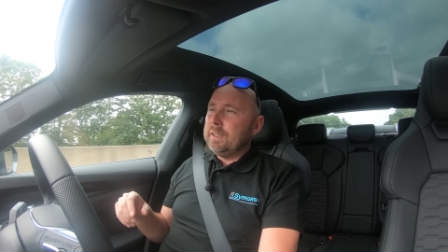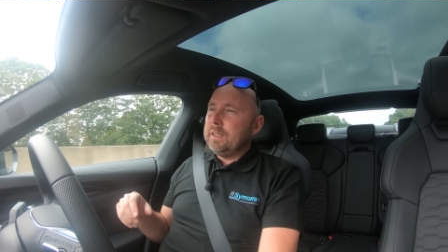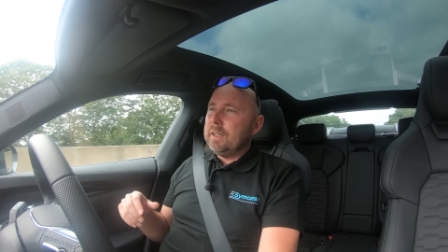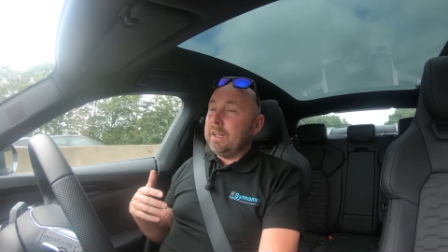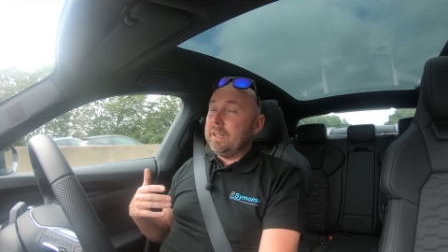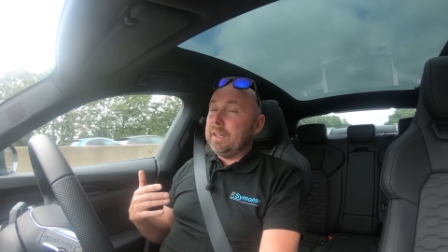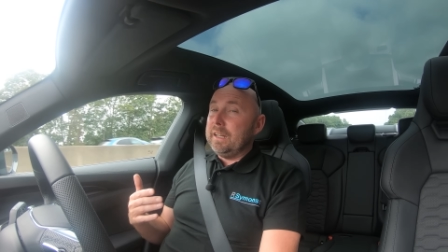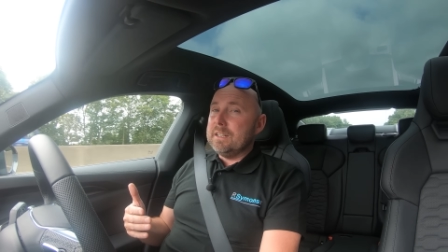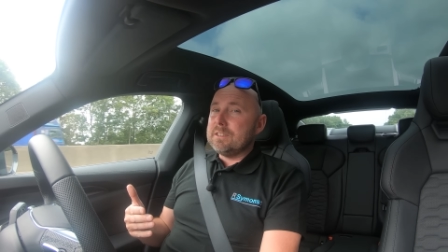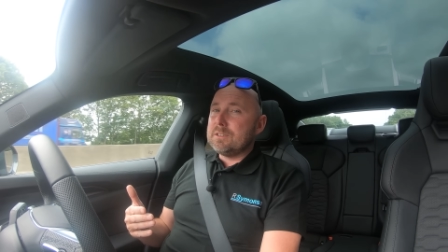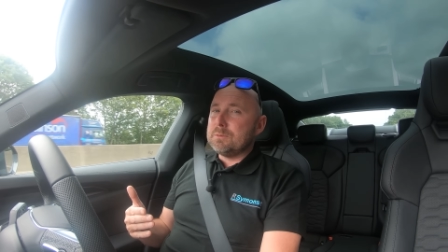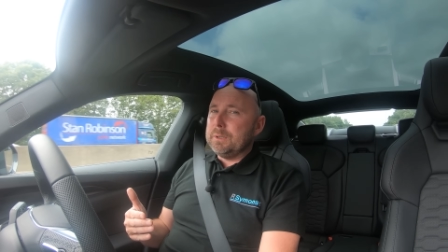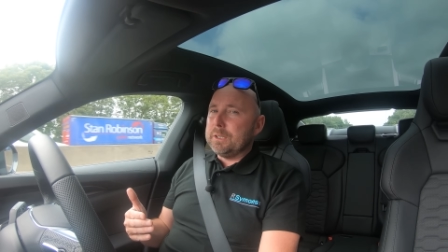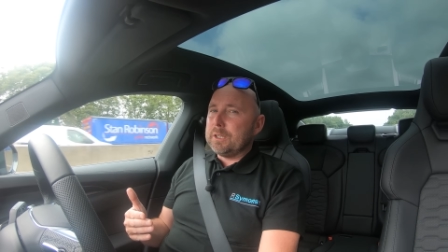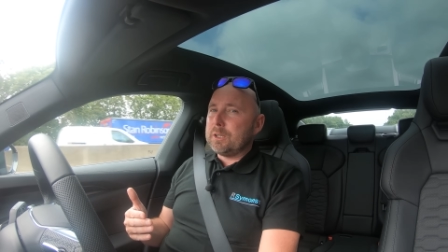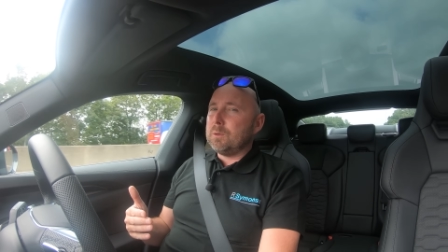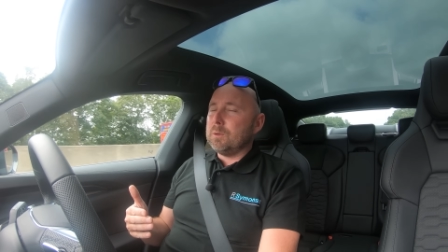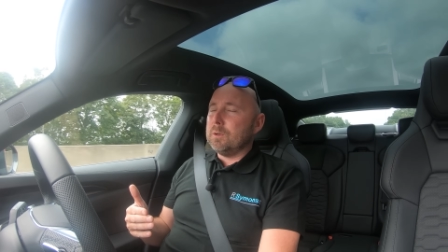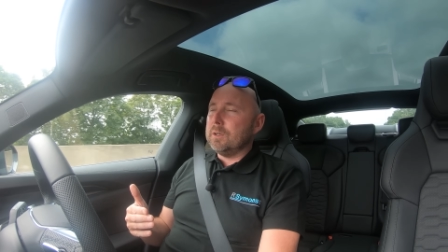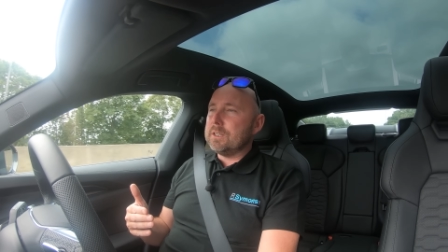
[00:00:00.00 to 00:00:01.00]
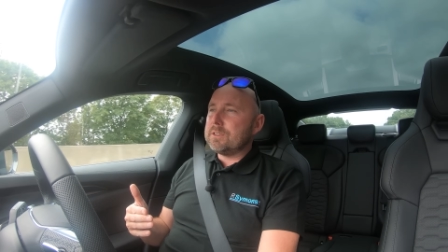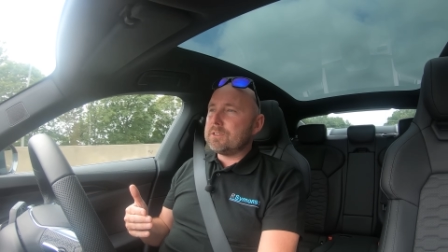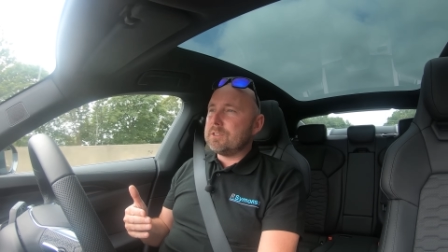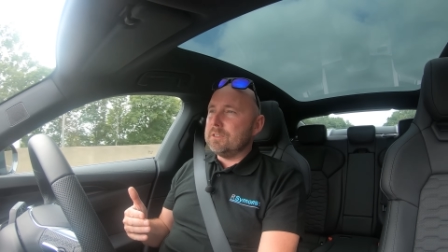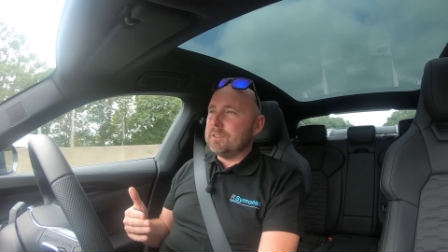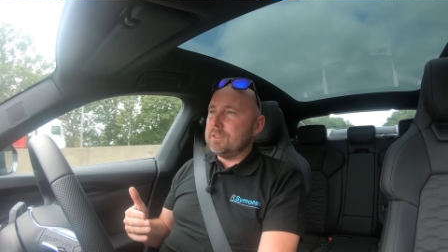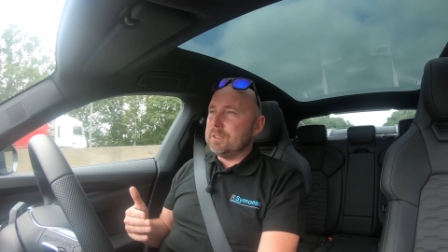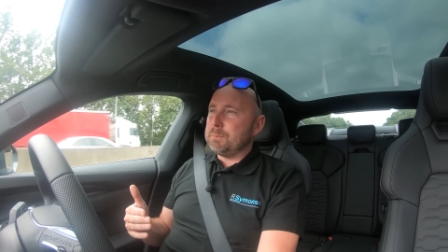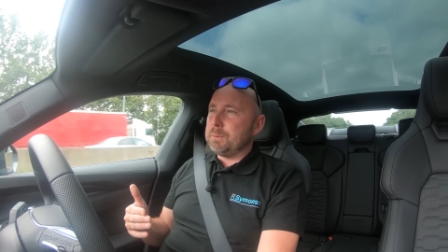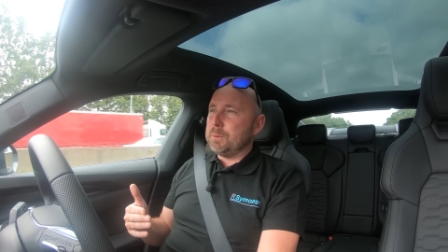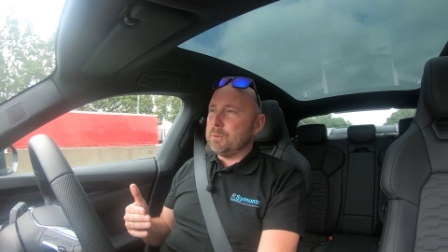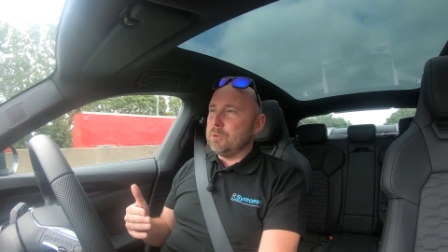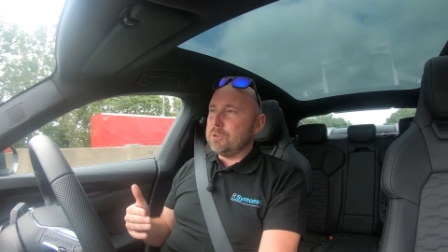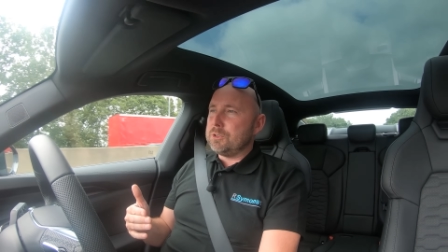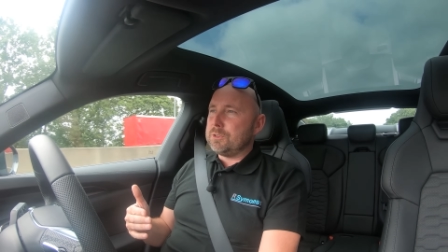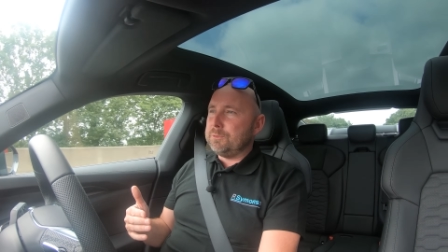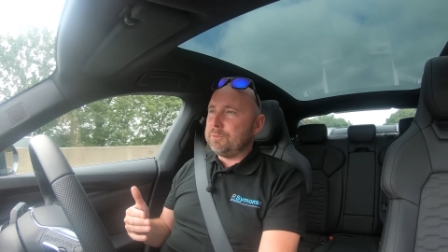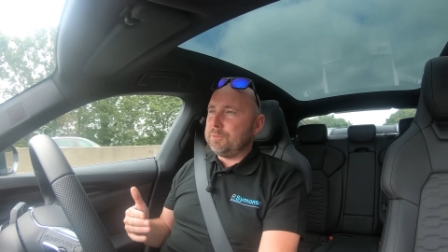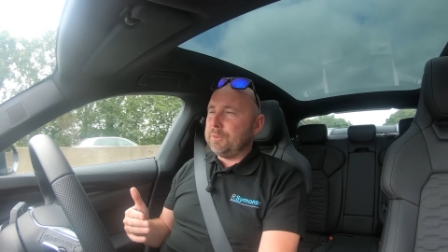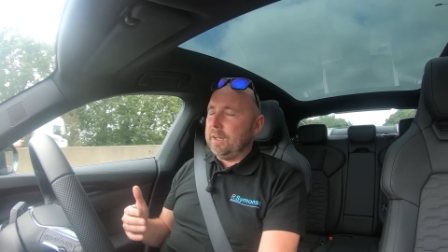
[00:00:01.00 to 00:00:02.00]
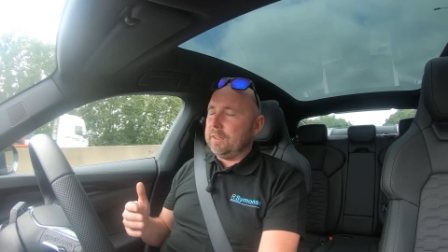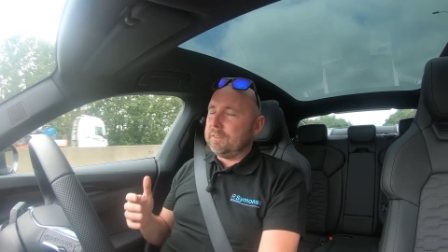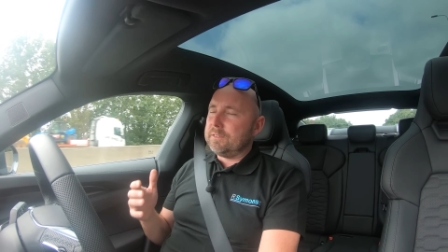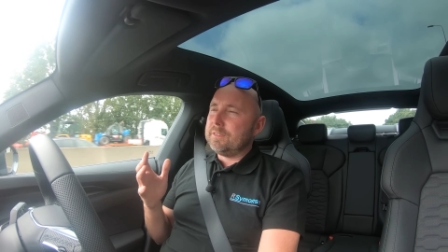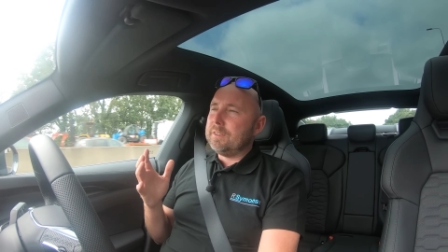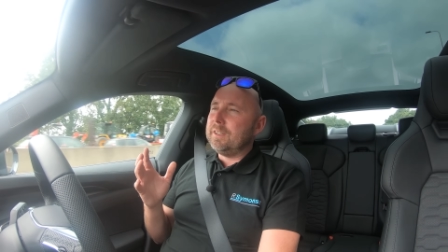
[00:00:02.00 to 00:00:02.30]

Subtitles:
and it is a bit quieter than the Porsche in fact.